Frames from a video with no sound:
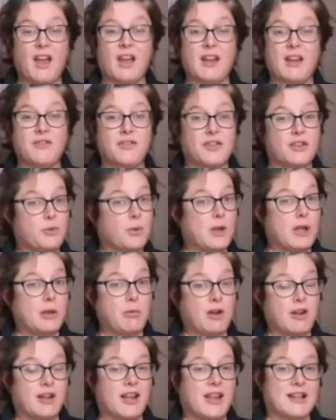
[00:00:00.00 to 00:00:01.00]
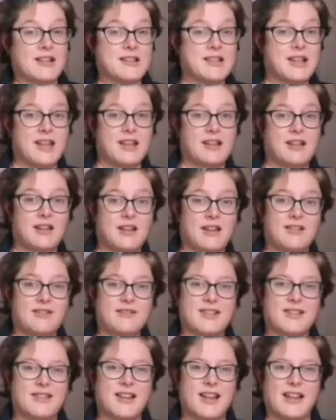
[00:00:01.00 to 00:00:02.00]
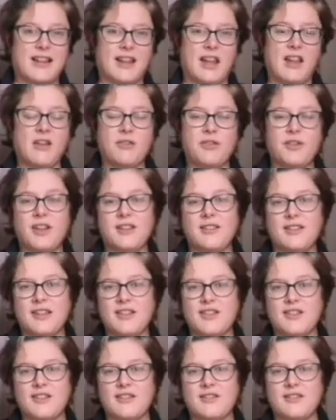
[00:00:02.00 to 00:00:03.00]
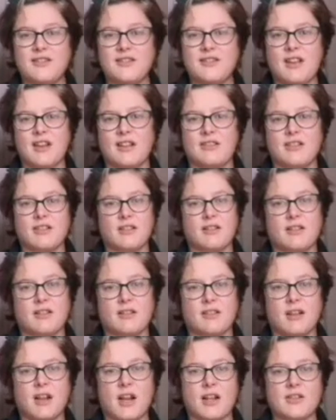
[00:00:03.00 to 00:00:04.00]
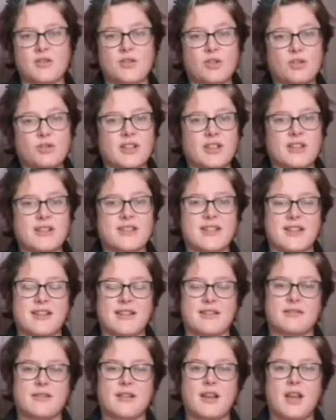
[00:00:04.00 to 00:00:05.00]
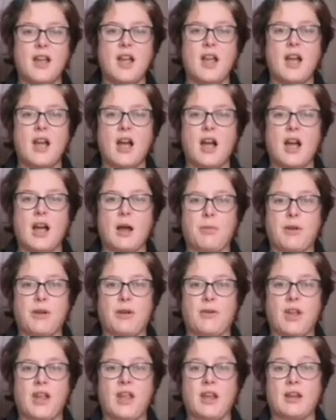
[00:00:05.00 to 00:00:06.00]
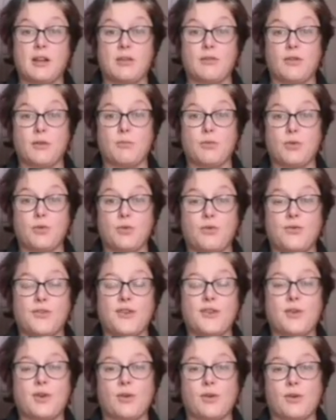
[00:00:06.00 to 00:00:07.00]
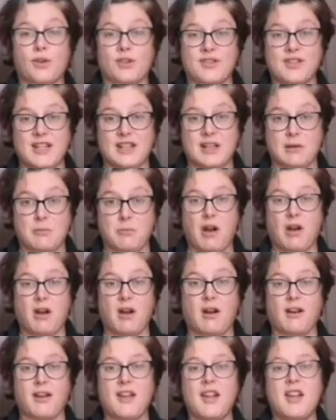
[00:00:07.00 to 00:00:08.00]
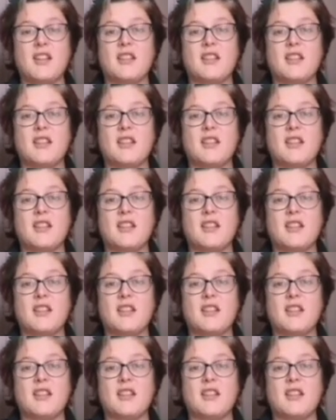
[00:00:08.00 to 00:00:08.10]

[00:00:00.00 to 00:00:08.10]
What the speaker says: And if your wee one has any underlying health conditions and you're at all concerned about any of the moves or taking part,